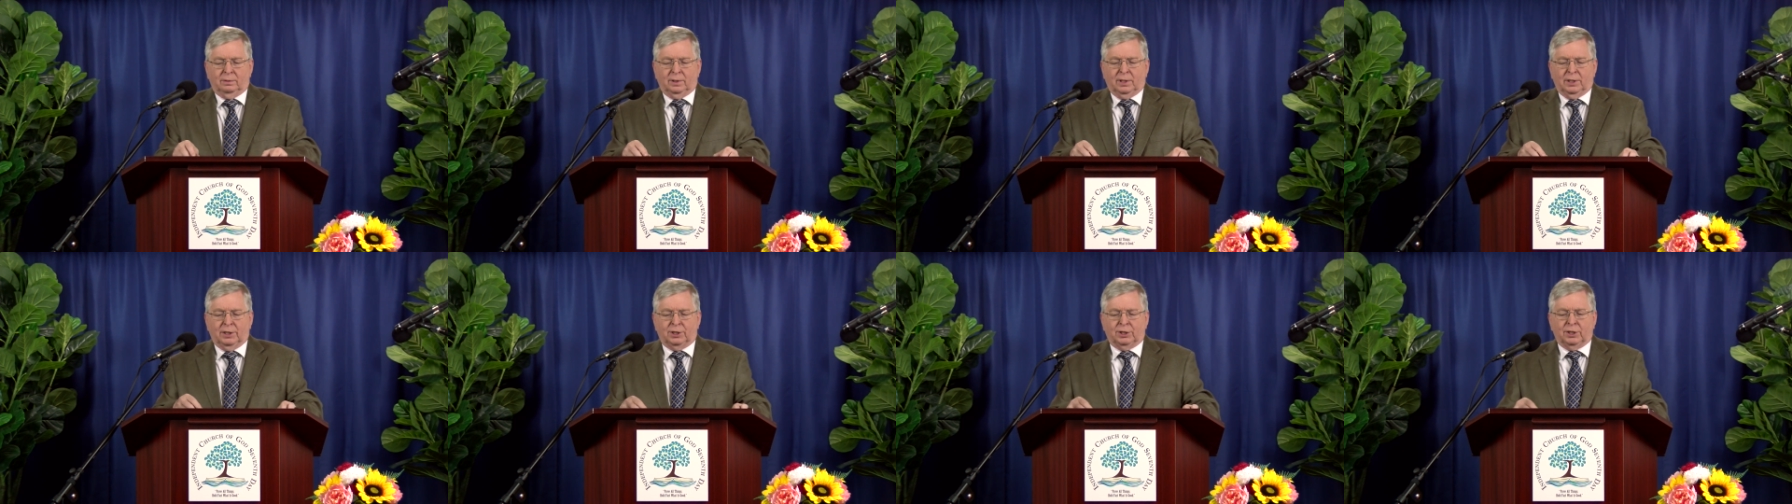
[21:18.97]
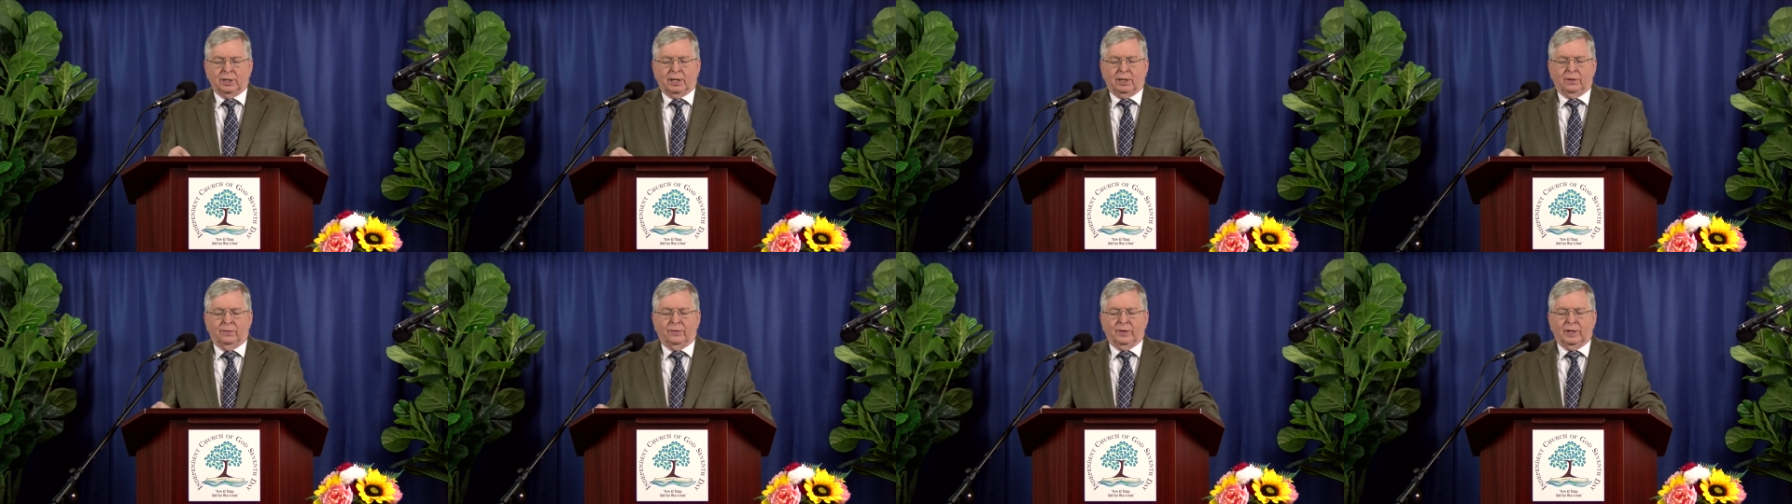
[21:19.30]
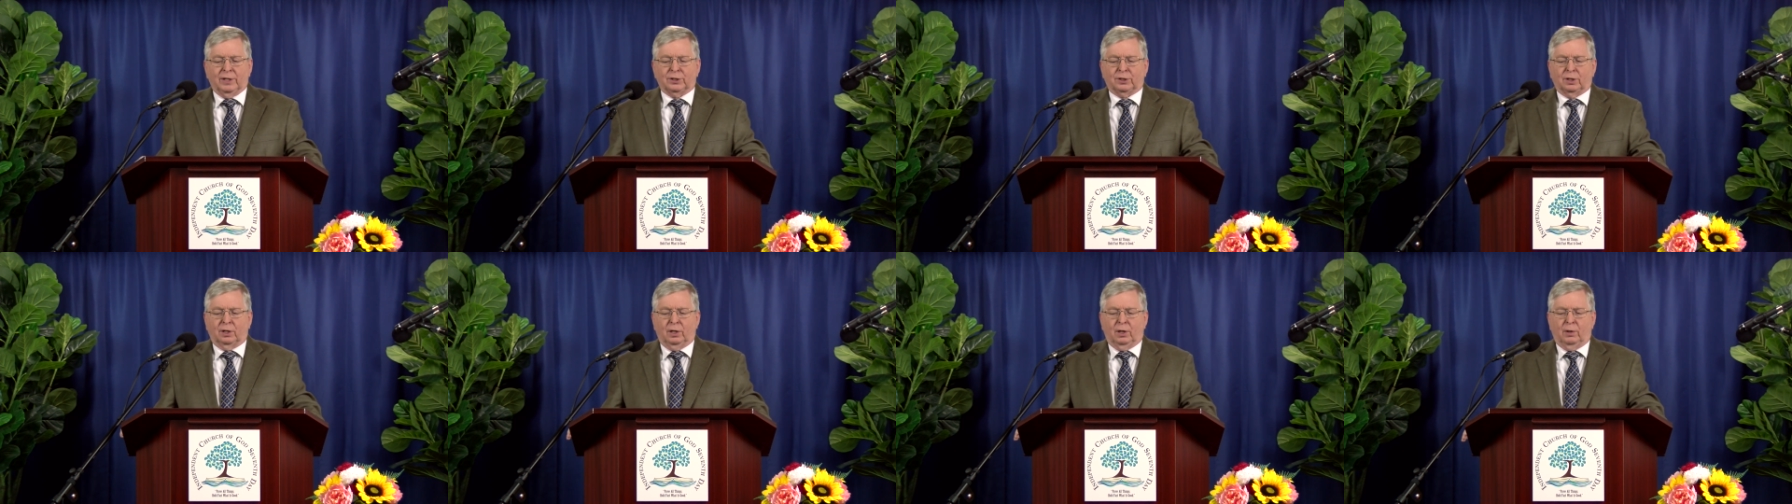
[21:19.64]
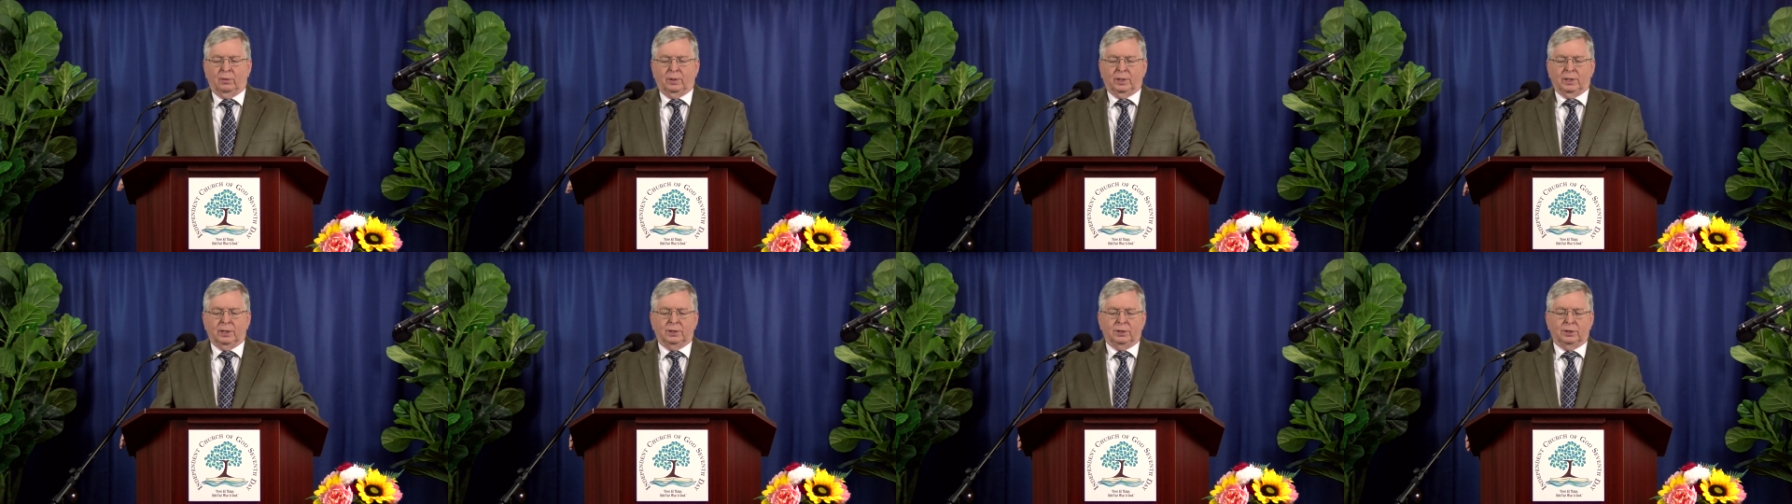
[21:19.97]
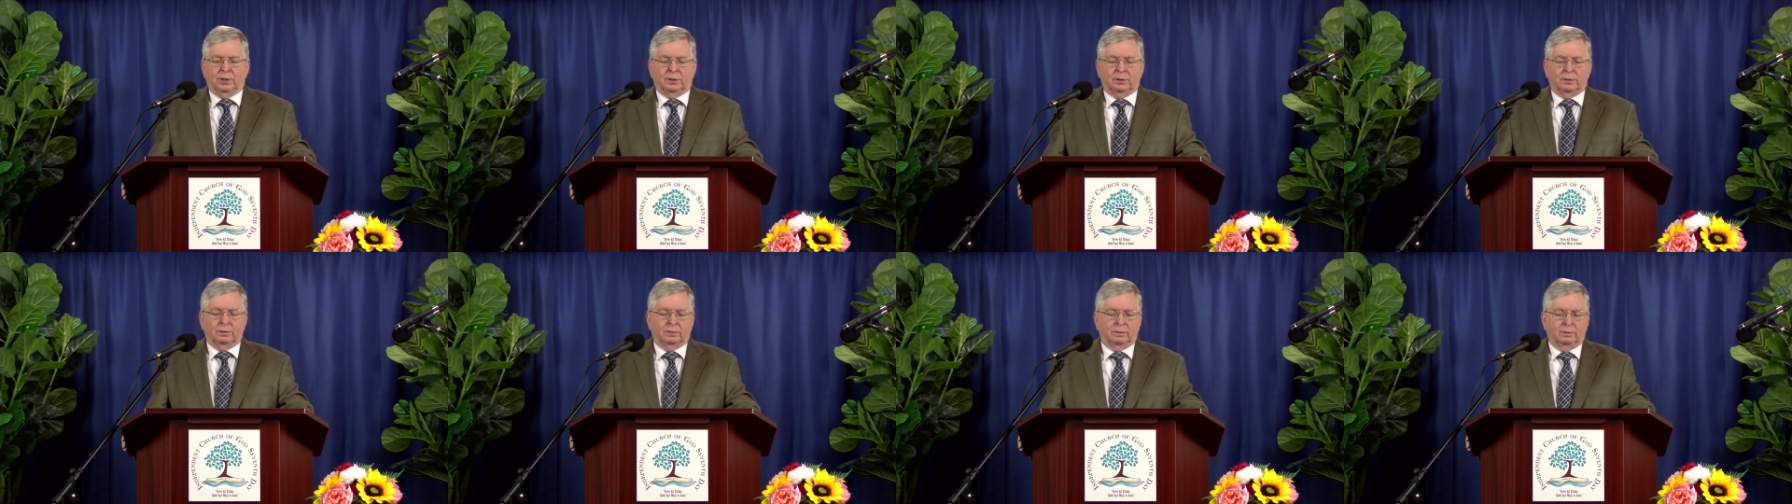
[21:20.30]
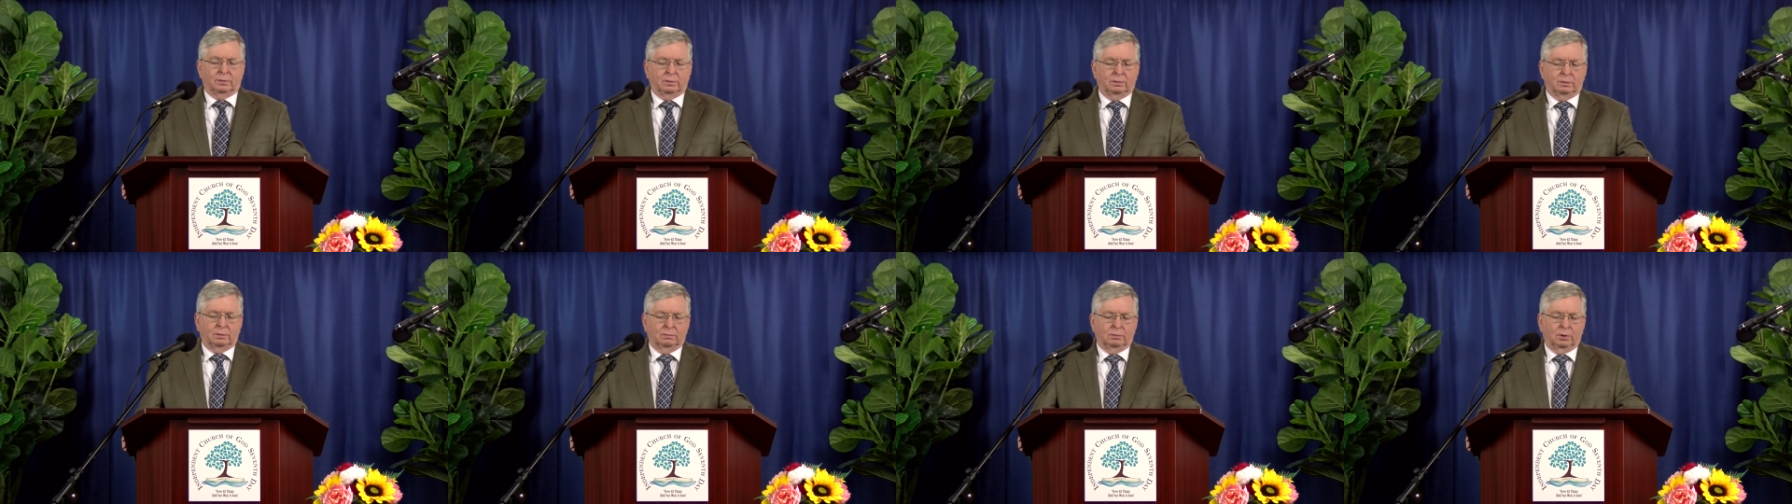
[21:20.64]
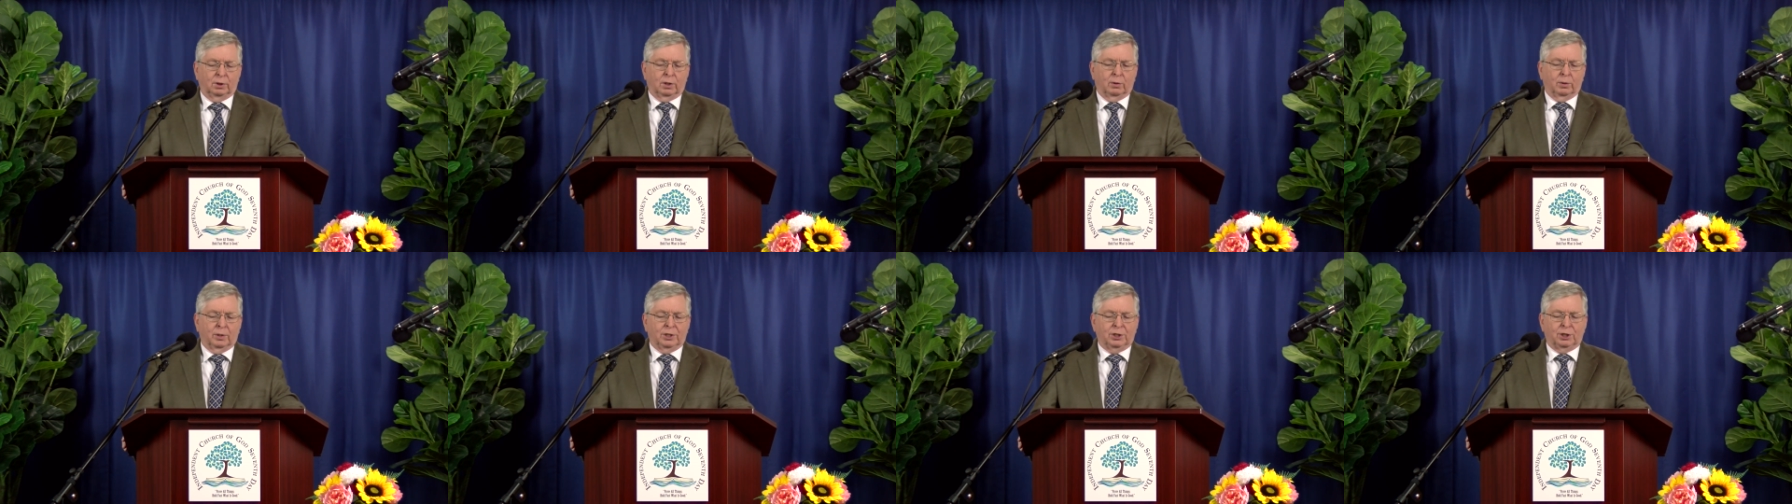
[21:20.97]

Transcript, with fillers: That's Second Thessalonians. We'll go